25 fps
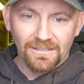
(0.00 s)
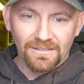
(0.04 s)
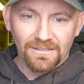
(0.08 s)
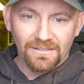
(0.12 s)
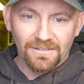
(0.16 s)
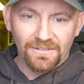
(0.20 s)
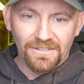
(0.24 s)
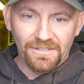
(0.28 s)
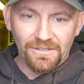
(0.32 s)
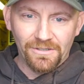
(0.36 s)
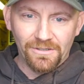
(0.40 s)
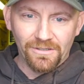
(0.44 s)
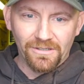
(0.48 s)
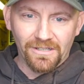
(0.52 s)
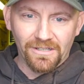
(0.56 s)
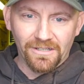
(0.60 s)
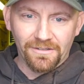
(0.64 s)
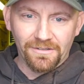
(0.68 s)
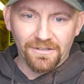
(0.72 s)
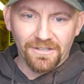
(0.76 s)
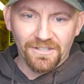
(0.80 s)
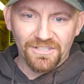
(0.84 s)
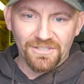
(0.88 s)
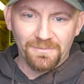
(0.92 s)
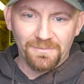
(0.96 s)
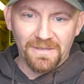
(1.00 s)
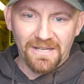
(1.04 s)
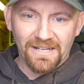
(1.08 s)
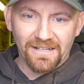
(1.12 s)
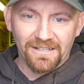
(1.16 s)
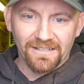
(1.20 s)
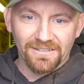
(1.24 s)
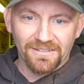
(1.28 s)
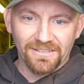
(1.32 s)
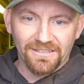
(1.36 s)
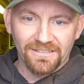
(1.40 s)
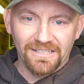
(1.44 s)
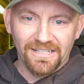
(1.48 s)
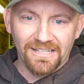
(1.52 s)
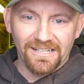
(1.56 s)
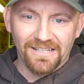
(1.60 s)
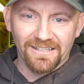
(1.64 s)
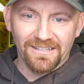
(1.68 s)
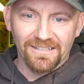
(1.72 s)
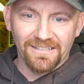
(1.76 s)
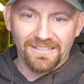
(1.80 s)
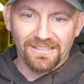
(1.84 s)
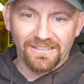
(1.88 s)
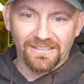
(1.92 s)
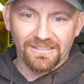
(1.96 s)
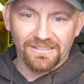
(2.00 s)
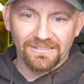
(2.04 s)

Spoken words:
No, I got crushed back in the day, I think.